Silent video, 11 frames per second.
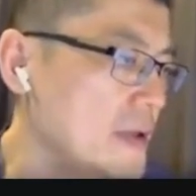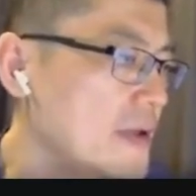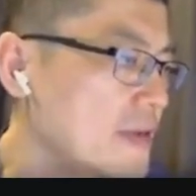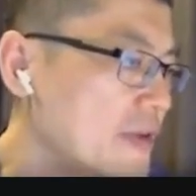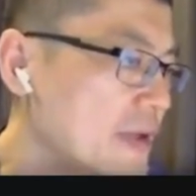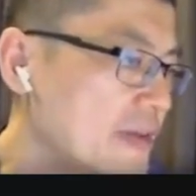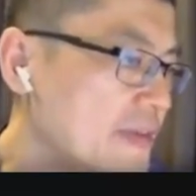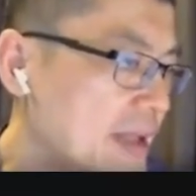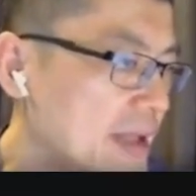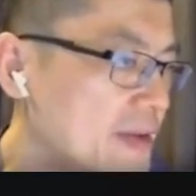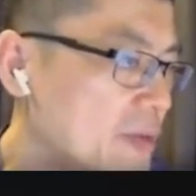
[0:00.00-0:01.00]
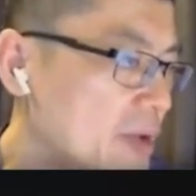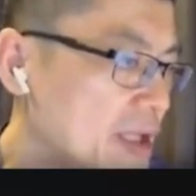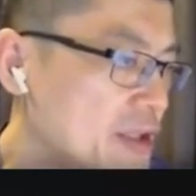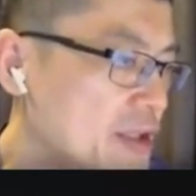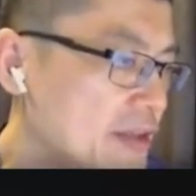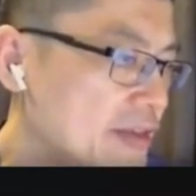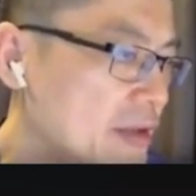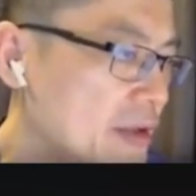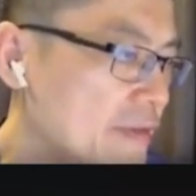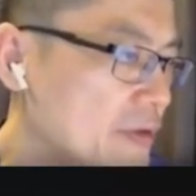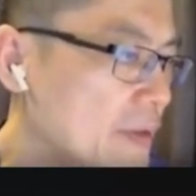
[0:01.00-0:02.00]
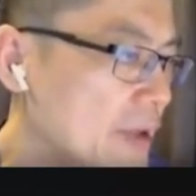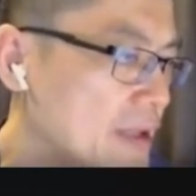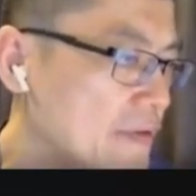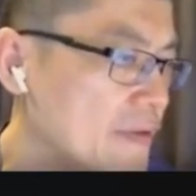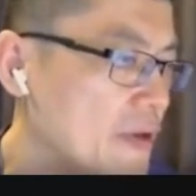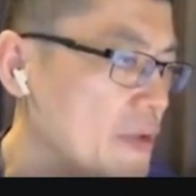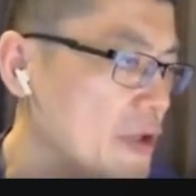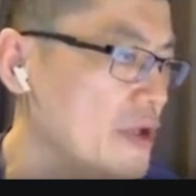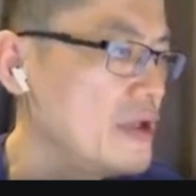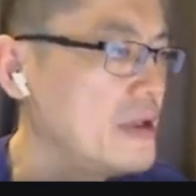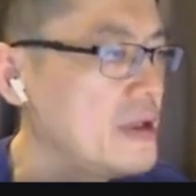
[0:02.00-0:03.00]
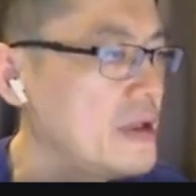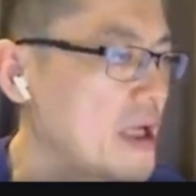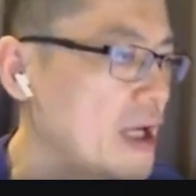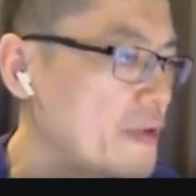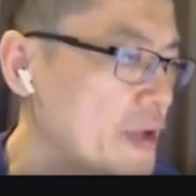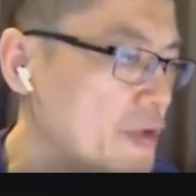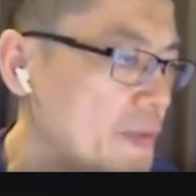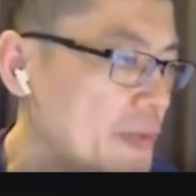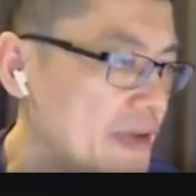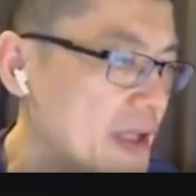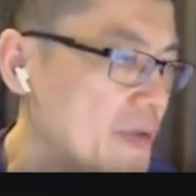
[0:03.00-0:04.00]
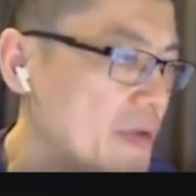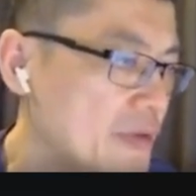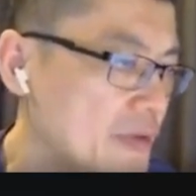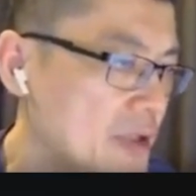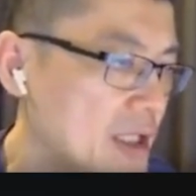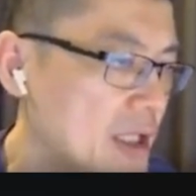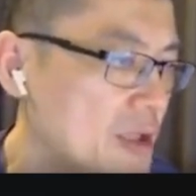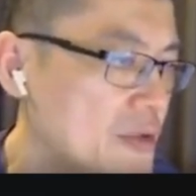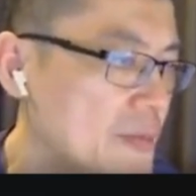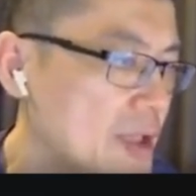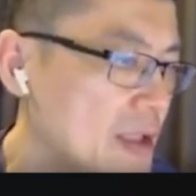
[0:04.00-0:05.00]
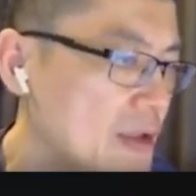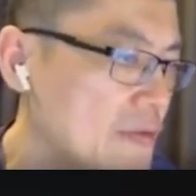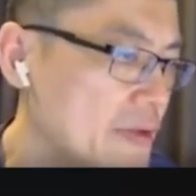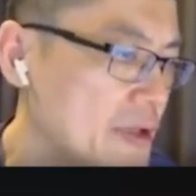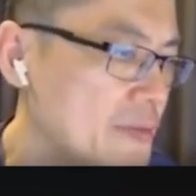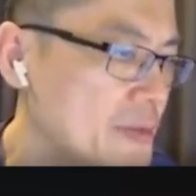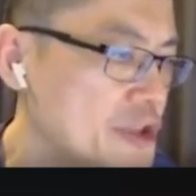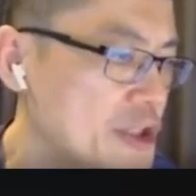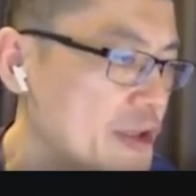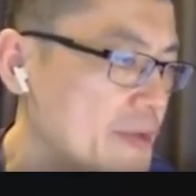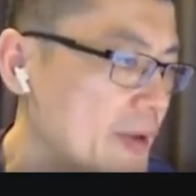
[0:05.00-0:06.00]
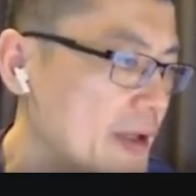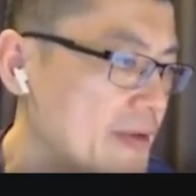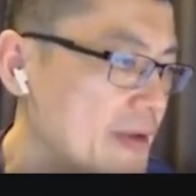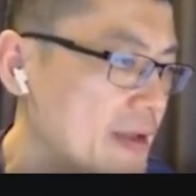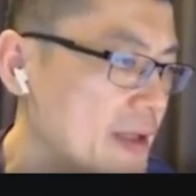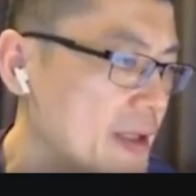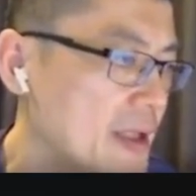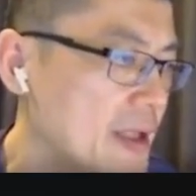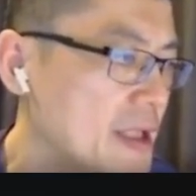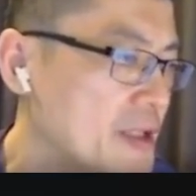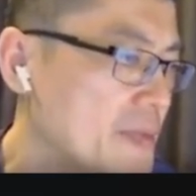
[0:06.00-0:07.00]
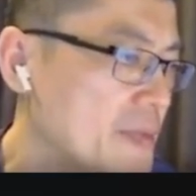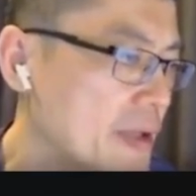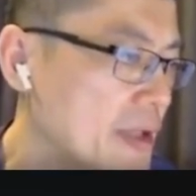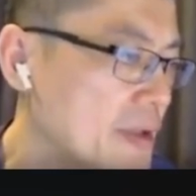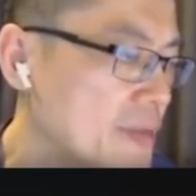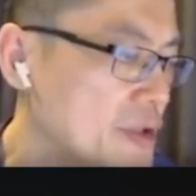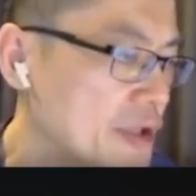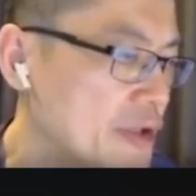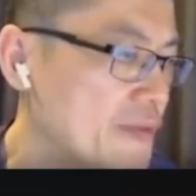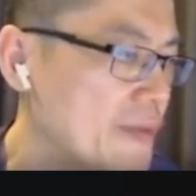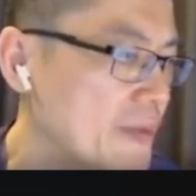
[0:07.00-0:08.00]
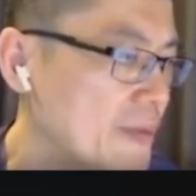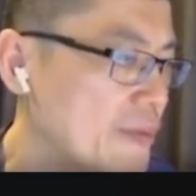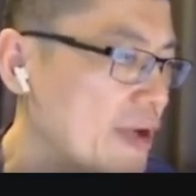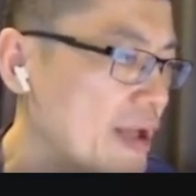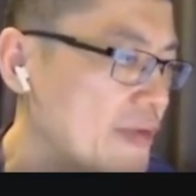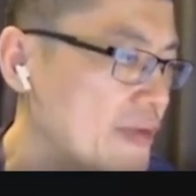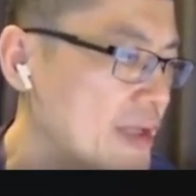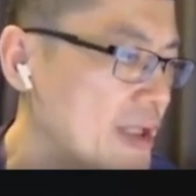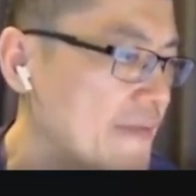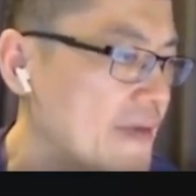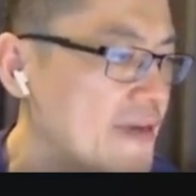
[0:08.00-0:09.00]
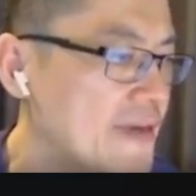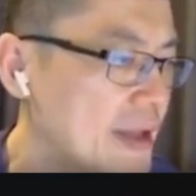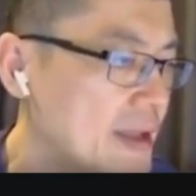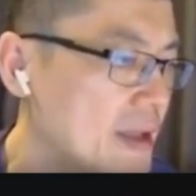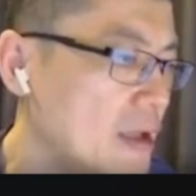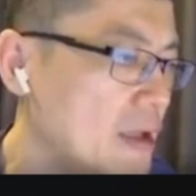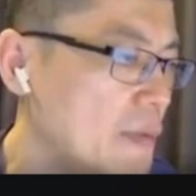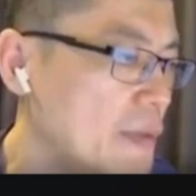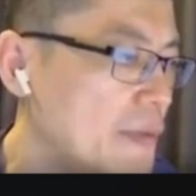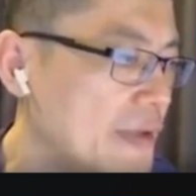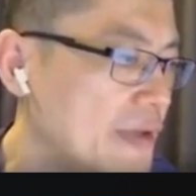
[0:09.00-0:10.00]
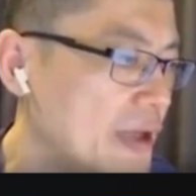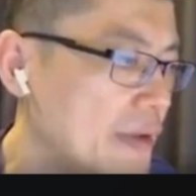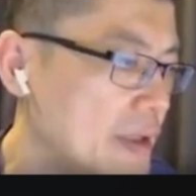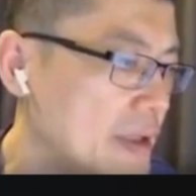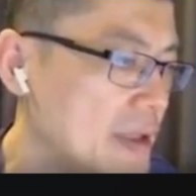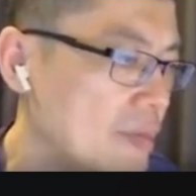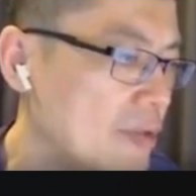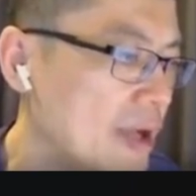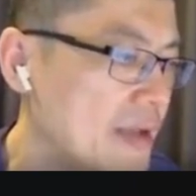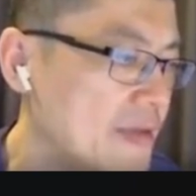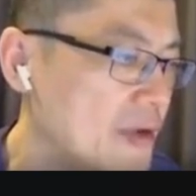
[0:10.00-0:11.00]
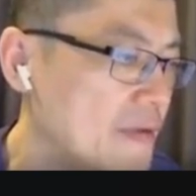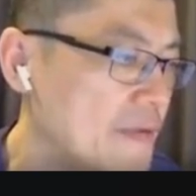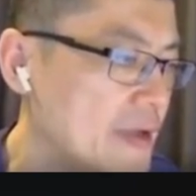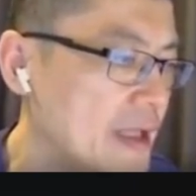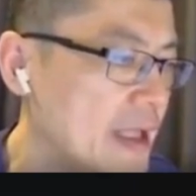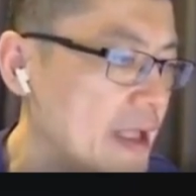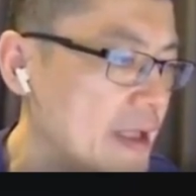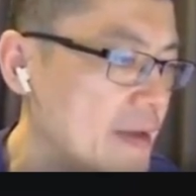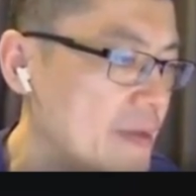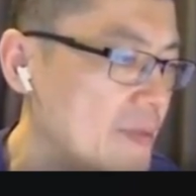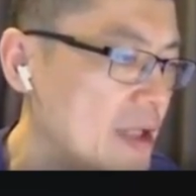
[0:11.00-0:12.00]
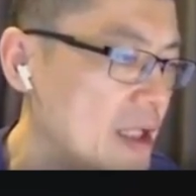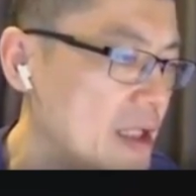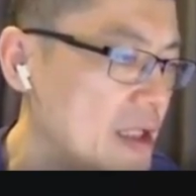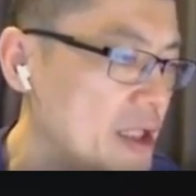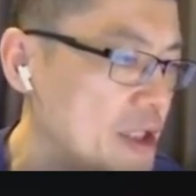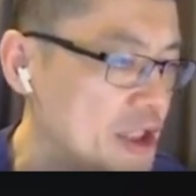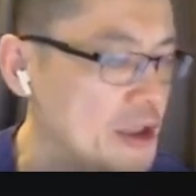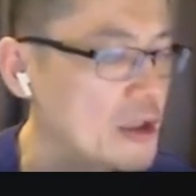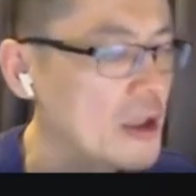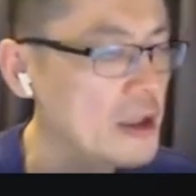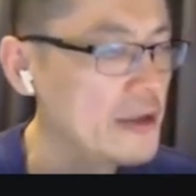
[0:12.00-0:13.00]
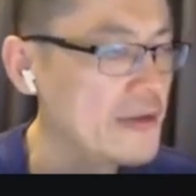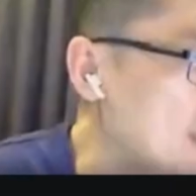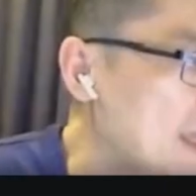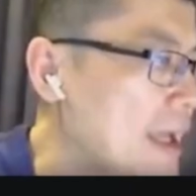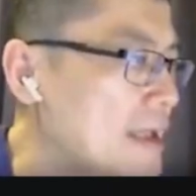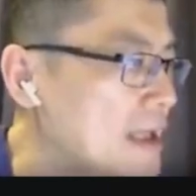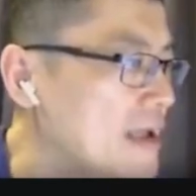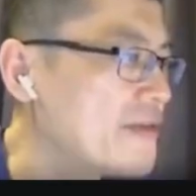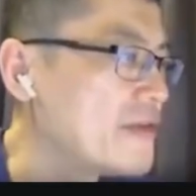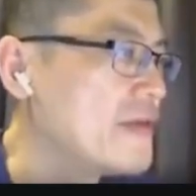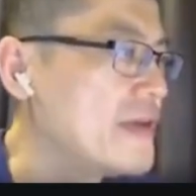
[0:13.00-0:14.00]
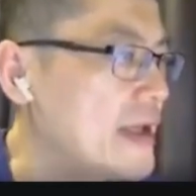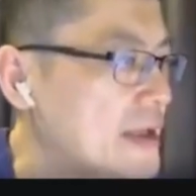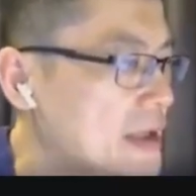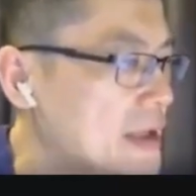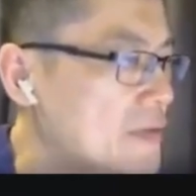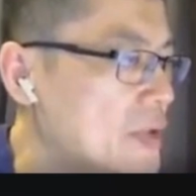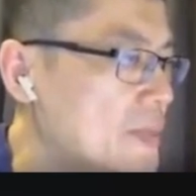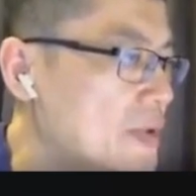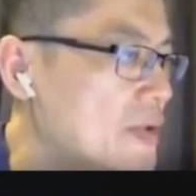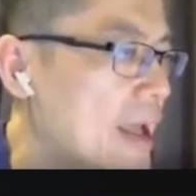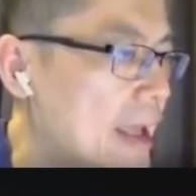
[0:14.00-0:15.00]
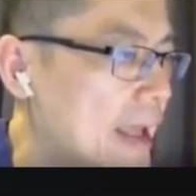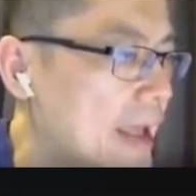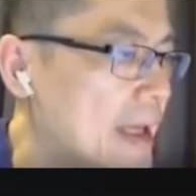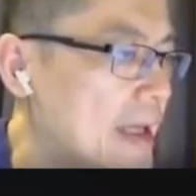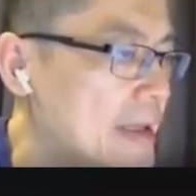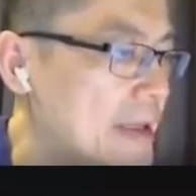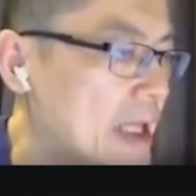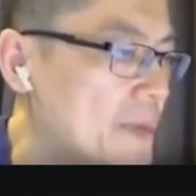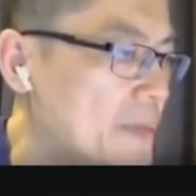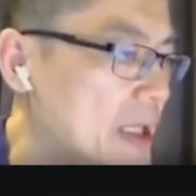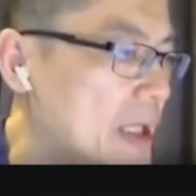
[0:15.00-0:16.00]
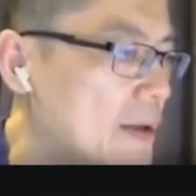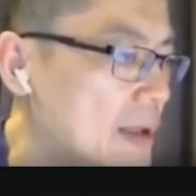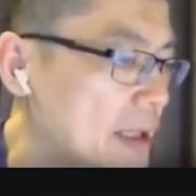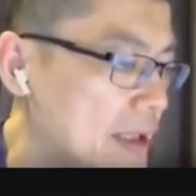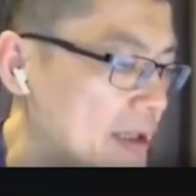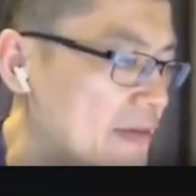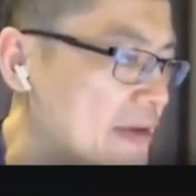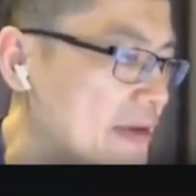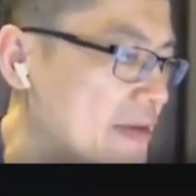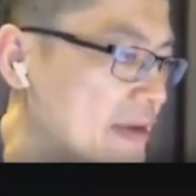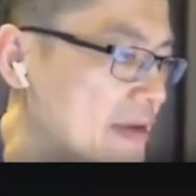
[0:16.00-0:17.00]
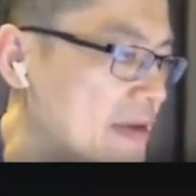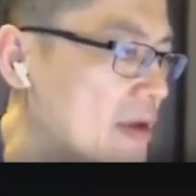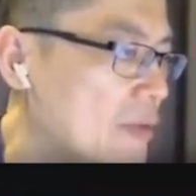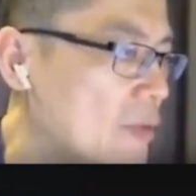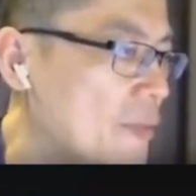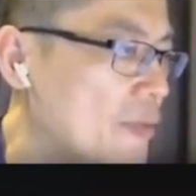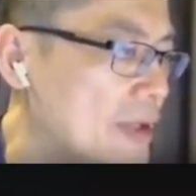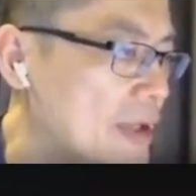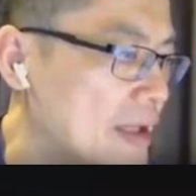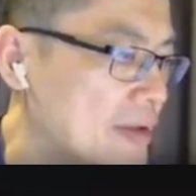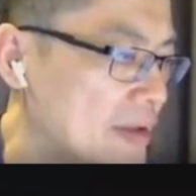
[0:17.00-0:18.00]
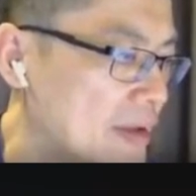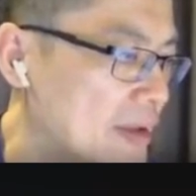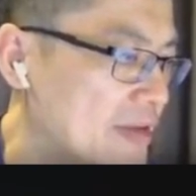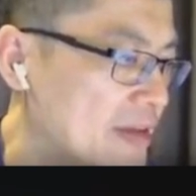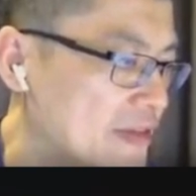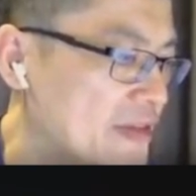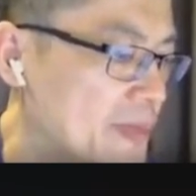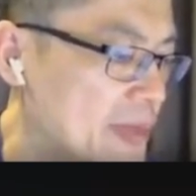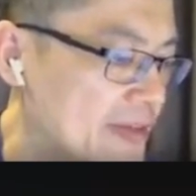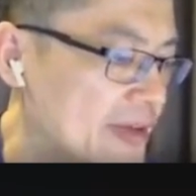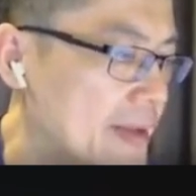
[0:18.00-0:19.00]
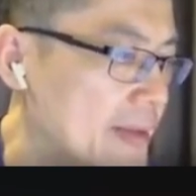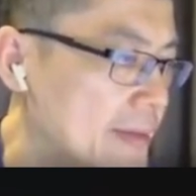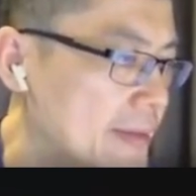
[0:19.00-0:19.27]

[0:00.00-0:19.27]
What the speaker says: So in this case, we can just, if you look at the formula, 102% equals to the 100 million over the purchase price. And just bring the purchase price to the left-hand side will result in a price of 98 million-ish dollars. And the associated repo haircut can be calculated as this. It's 1.96%.